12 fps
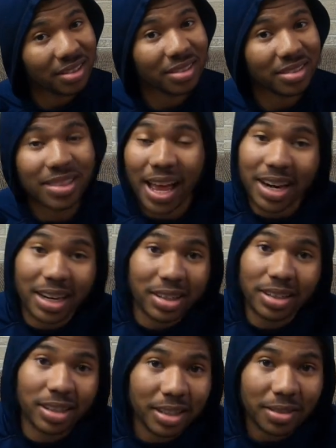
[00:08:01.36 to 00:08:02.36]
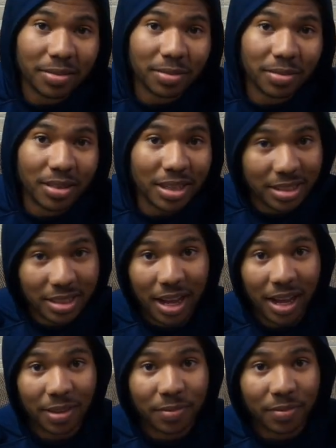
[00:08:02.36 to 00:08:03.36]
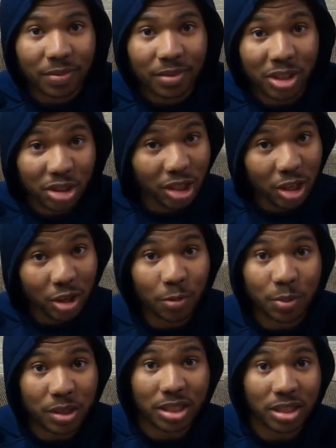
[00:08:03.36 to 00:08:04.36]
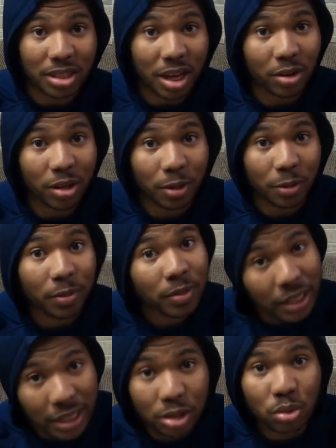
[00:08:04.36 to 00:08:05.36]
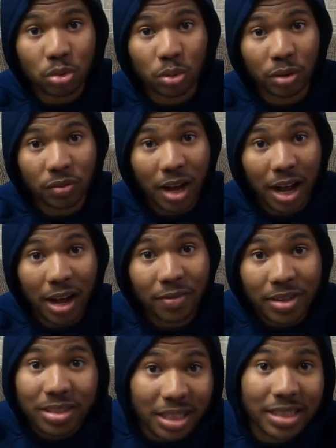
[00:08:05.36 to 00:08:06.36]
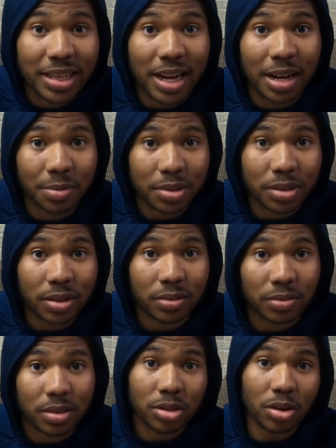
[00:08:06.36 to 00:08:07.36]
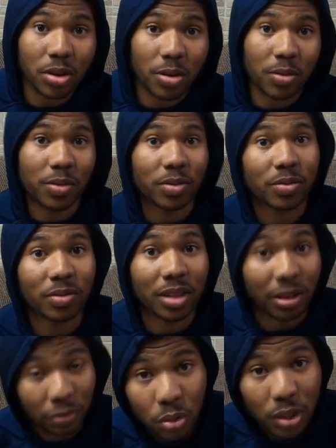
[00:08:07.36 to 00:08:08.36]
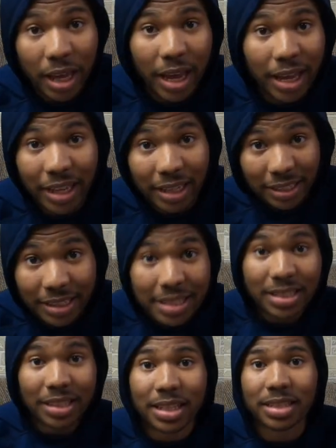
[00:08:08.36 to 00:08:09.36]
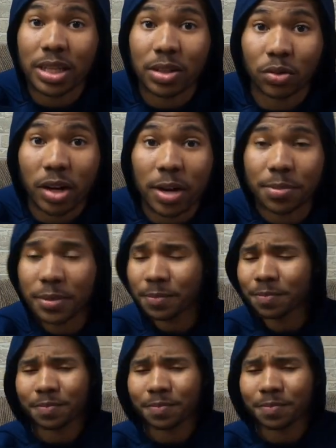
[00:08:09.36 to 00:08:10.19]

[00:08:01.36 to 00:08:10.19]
it's not a good look. It's not. Your skill positions out here hitting two twenty-five ten times. So if you can't at least get ten reps,